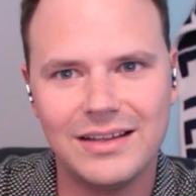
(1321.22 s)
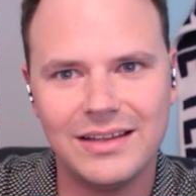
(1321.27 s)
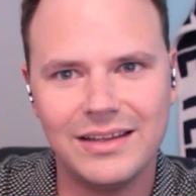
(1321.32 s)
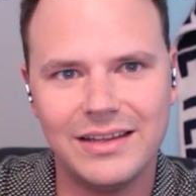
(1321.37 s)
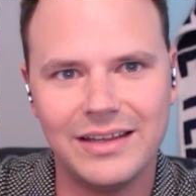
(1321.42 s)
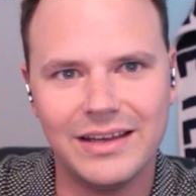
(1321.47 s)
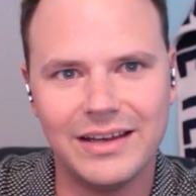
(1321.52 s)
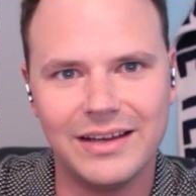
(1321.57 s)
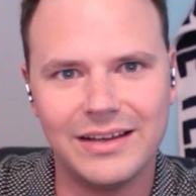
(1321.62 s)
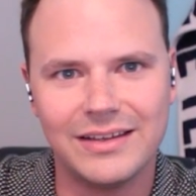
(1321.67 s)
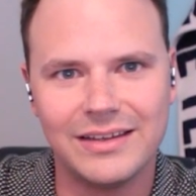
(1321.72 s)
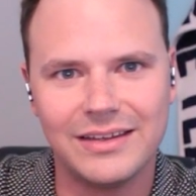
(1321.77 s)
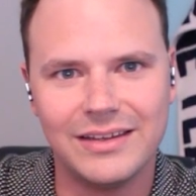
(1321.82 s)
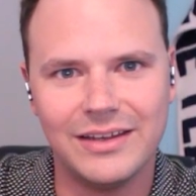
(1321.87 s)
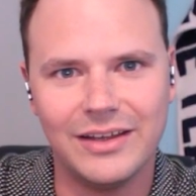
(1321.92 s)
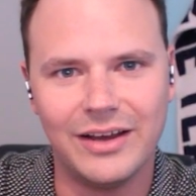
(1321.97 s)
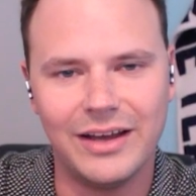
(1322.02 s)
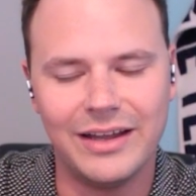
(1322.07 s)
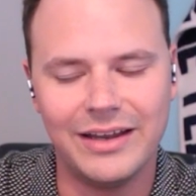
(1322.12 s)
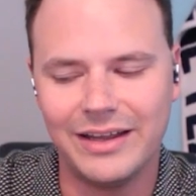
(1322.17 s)
Yeah.
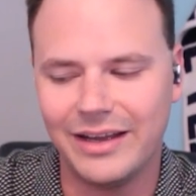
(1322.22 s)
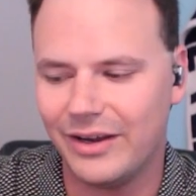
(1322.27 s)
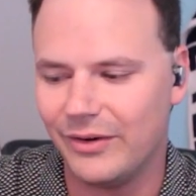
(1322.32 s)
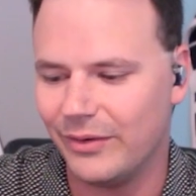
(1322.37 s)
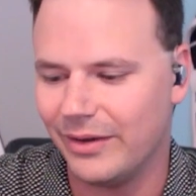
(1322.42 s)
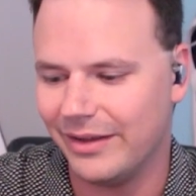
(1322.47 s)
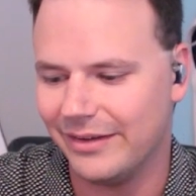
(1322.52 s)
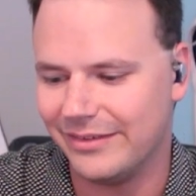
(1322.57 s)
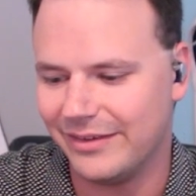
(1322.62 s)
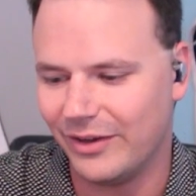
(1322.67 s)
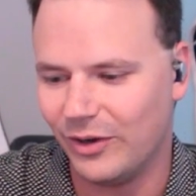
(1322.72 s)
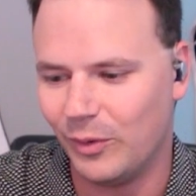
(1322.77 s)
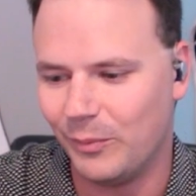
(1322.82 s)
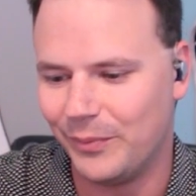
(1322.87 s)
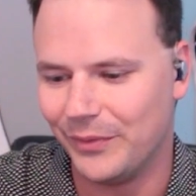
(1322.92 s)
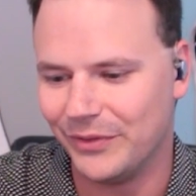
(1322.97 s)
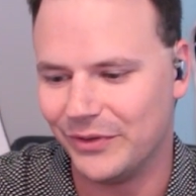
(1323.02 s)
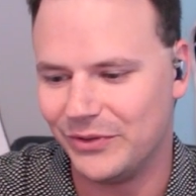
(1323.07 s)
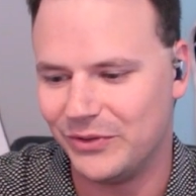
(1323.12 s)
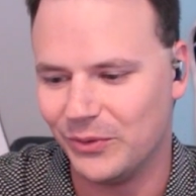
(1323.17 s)
No, I realized I
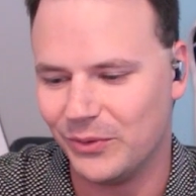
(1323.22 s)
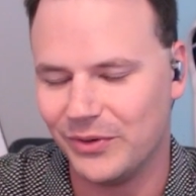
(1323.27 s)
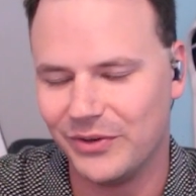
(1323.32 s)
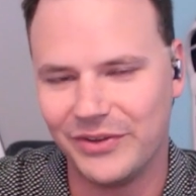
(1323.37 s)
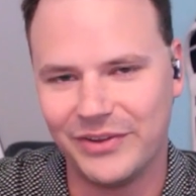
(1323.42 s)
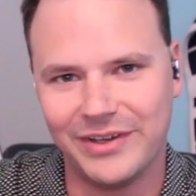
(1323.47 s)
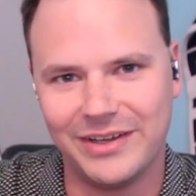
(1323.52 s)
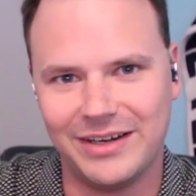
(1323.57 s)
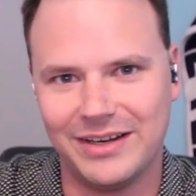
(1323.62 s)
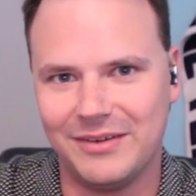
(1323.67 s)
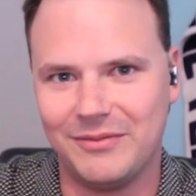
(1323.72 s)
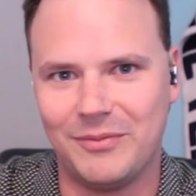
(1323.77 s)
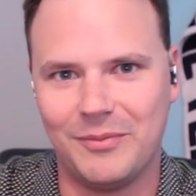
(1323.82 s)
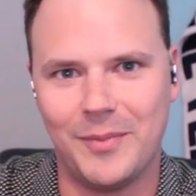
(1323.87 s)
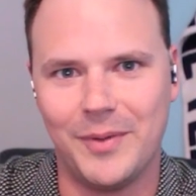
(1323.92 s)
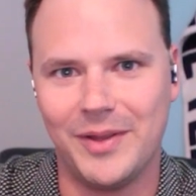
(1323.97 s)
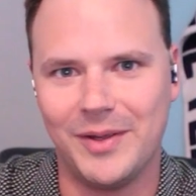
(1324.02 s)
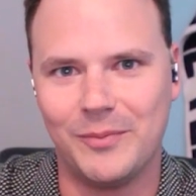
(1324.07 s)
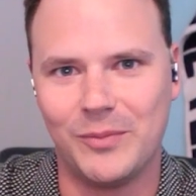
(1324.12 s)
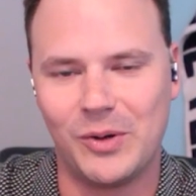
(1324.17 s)
opened the door there and I have a
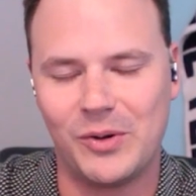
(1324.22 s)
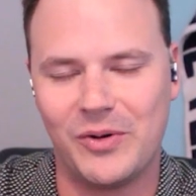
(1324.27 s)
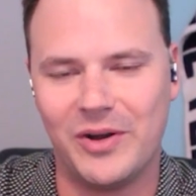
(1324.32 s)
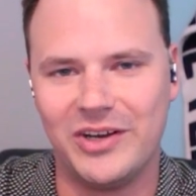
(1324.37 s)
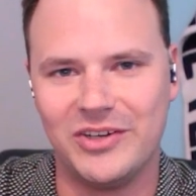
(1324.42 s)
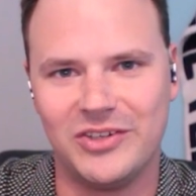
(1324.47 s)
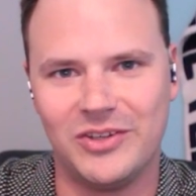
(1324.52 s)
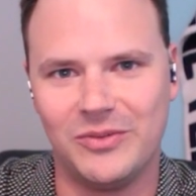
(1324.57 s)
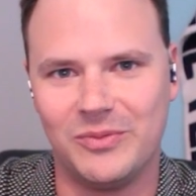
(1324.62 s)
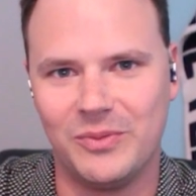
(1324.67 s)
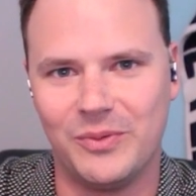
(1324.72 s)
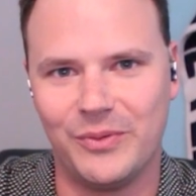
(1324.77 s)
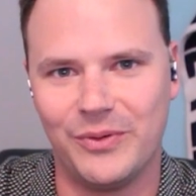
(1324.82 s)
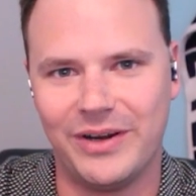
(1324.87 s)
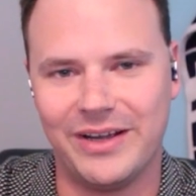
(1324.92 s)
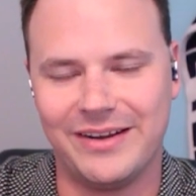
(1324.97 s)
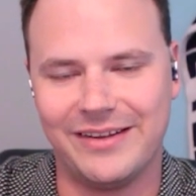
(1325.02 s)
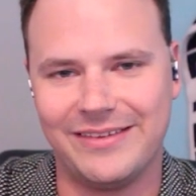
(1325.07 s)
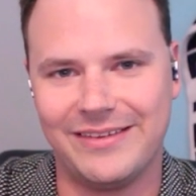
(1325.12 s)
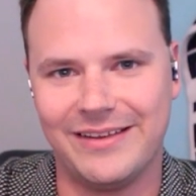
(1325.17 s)
million more questions, but we're out of